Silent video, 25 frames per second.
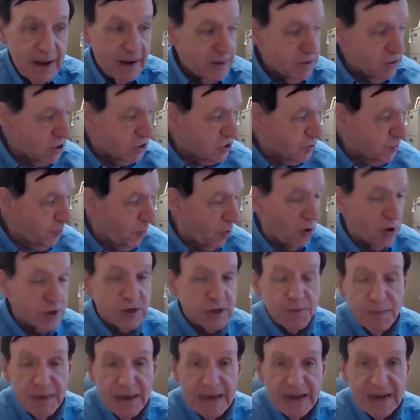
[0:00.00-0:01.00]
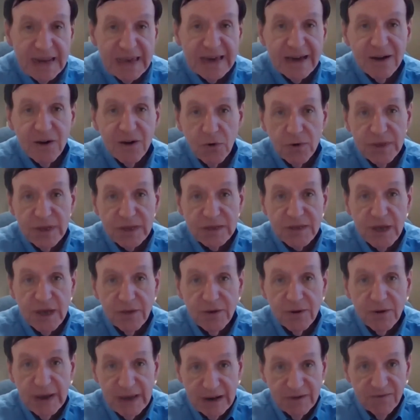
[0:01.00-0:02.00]
to sports media or these
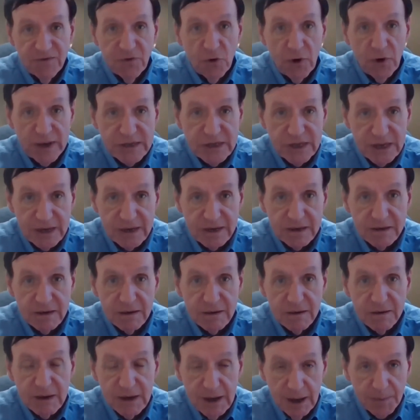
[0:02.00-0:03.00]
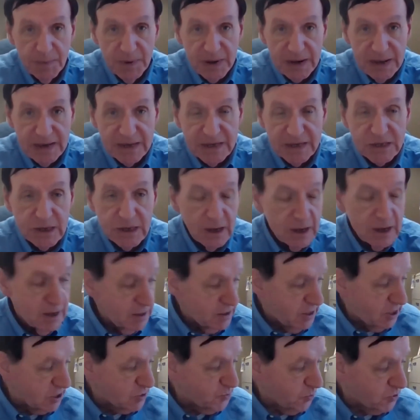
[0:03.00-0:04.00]
other invoicing companies.
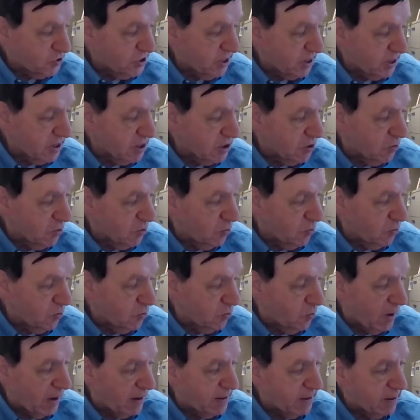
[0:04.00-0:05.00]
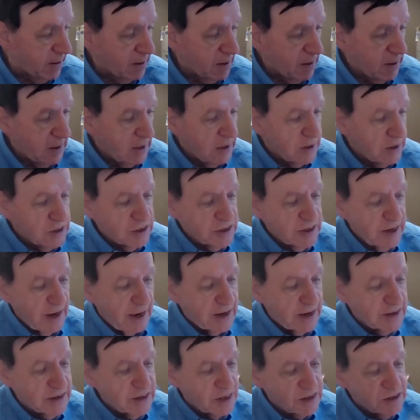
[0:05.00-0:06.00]
This particular one
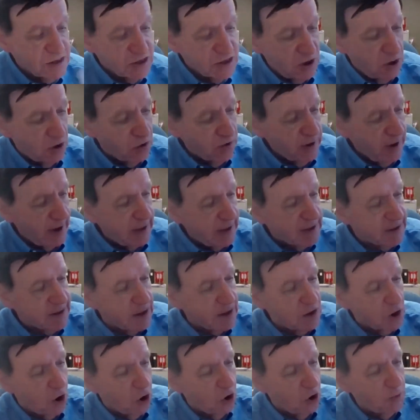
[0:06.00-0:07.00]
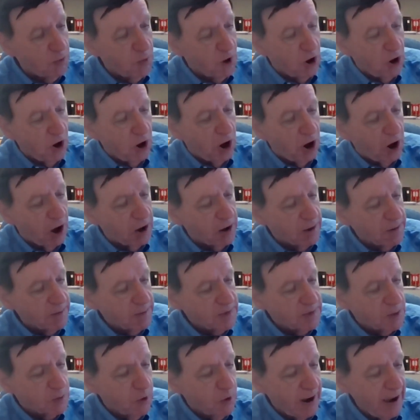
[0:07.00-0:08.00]
says it's located in Omaha,
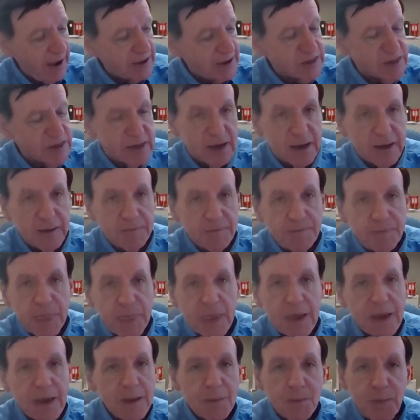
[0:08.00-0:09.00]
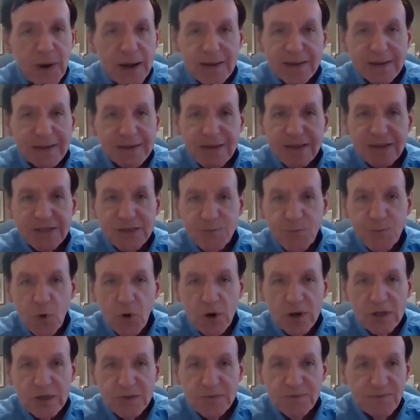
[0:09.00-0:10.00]
Nebraska, but this
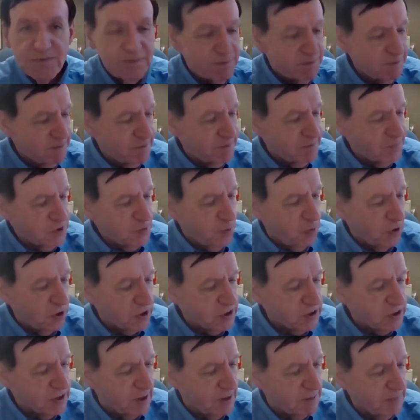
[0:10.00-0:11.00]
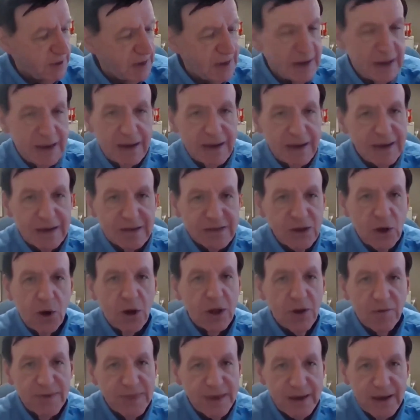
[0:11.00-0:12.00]
sports media is
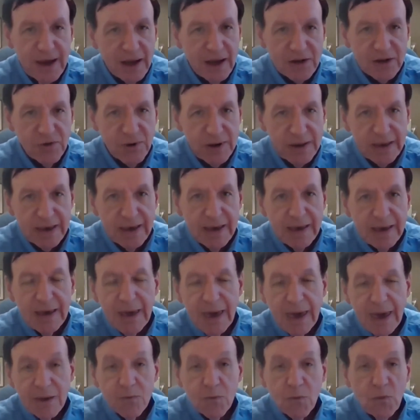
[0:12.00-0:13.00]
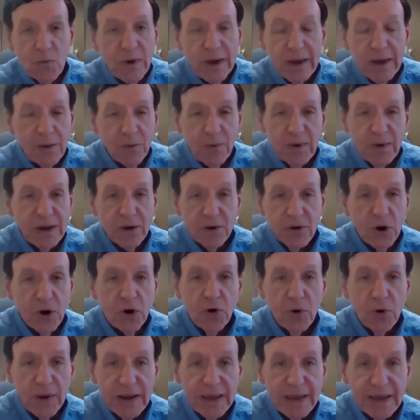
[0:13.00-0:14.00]
all over the country, and we don't know
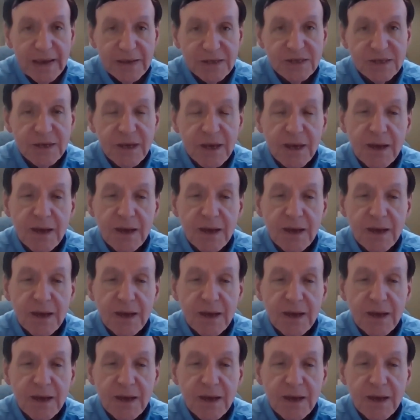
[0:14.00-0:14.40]
who it is.